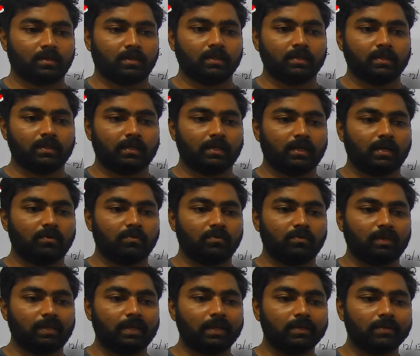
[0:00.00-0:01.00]
I
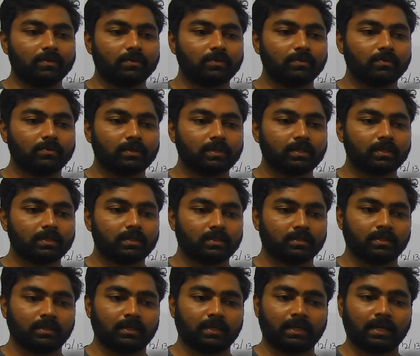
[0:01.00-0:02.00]
have included
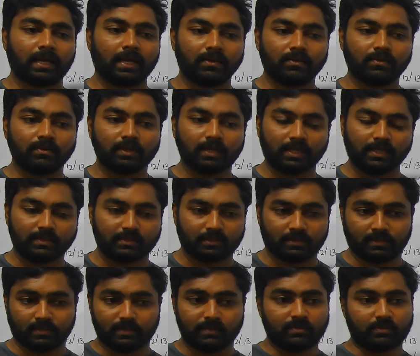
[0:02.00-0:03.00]

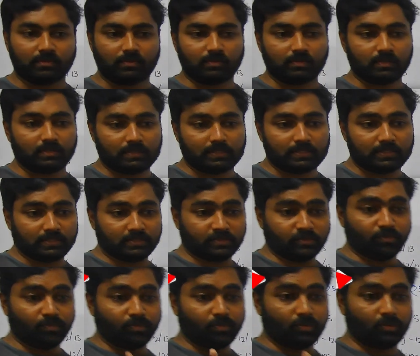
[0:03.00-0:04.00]
calculations. Okay, that
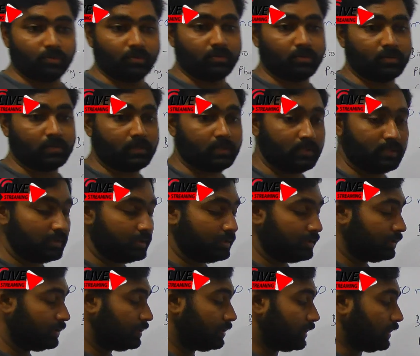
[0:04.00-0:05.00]
is important. Okay,
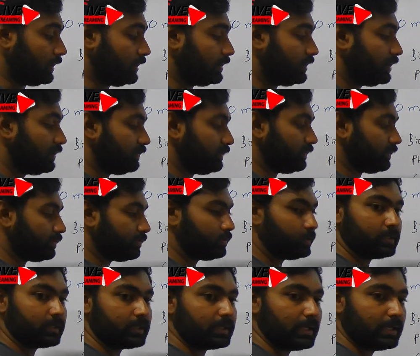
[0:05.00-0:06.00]
I have
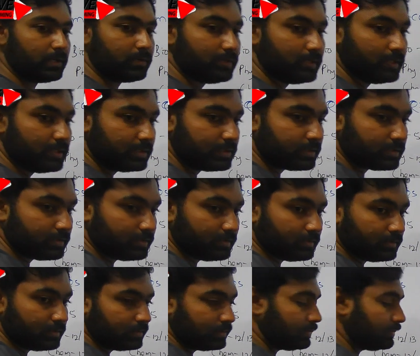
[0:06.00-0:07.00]
included
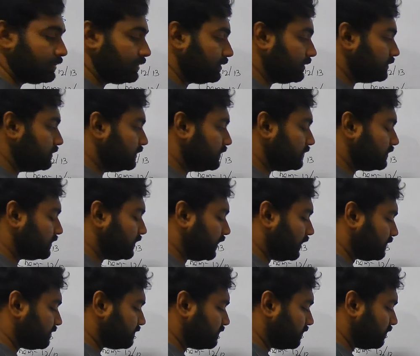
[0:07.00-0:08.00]
calculation just
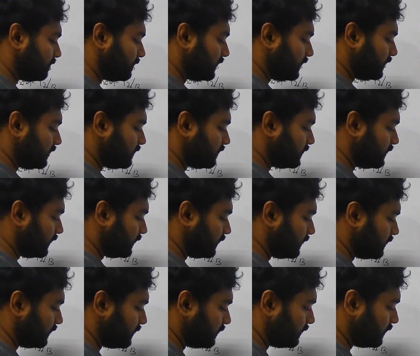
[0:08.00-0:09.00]
like from
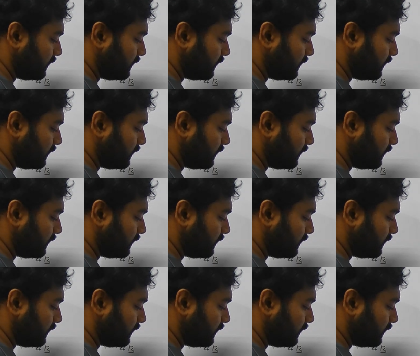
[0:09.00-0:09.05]
grade